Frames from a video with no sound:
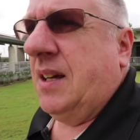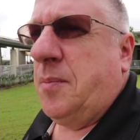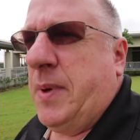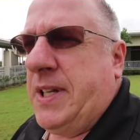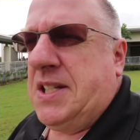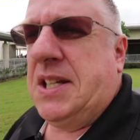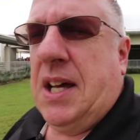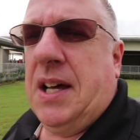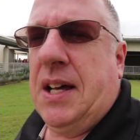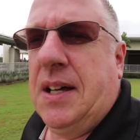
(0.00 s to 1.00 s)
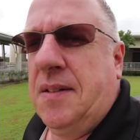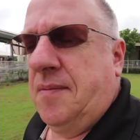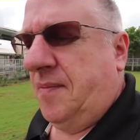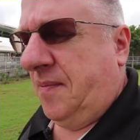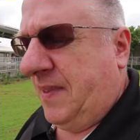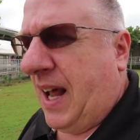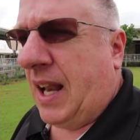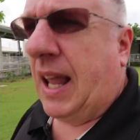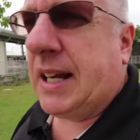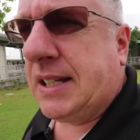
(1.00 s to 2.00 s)
But
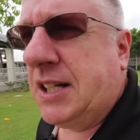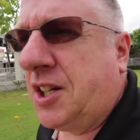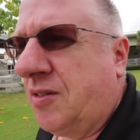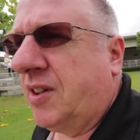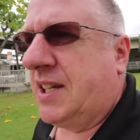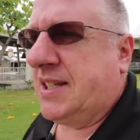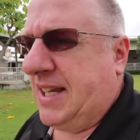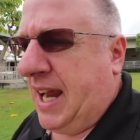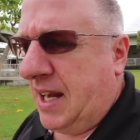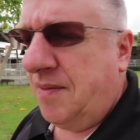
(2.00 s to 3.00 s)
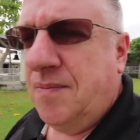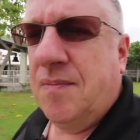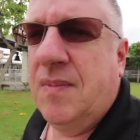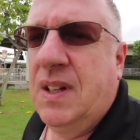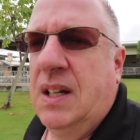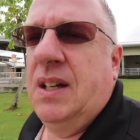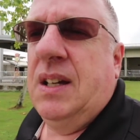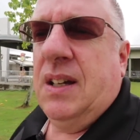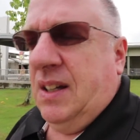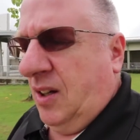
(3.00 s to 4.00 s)
not a lot that you can really say.
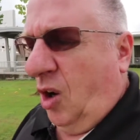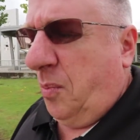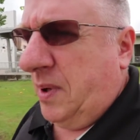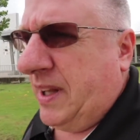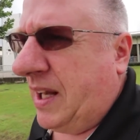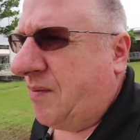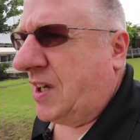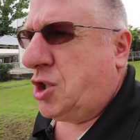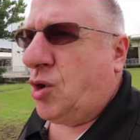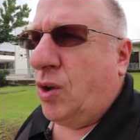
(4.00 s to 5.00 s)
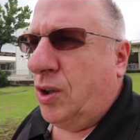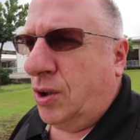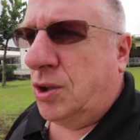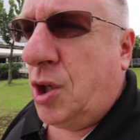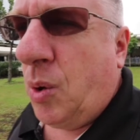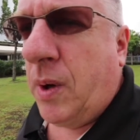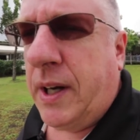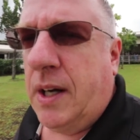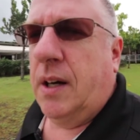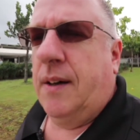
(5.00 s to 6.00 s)
Hope you liked my short little tour
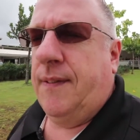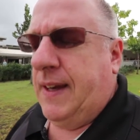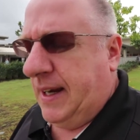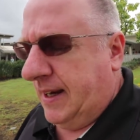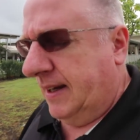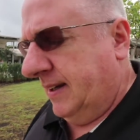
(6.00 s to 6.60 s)
here of the